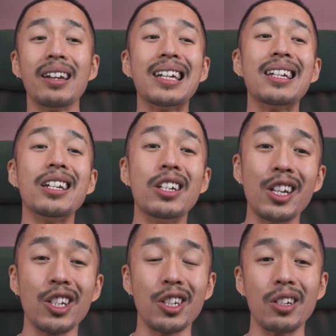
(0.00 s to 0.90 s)
in
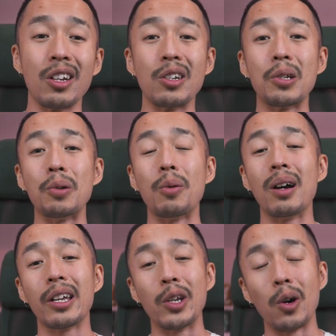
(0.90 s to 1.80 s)
addition to
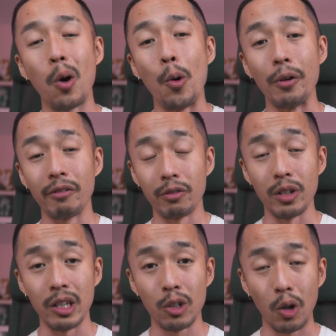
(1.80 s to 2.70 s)
your own
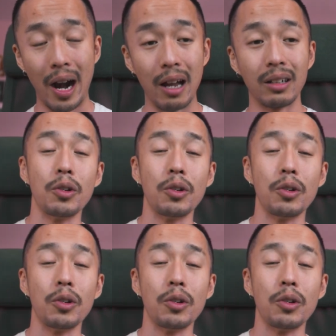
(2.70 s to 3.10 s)
free trial.